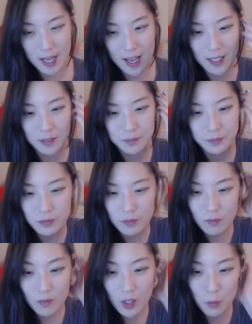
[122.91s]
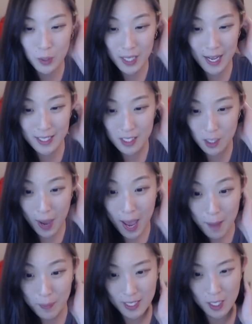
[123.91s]
And what ended up
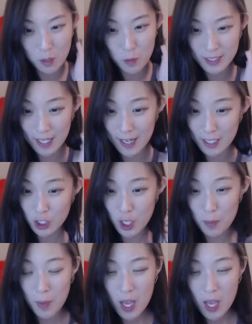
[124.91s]
happening was I ended up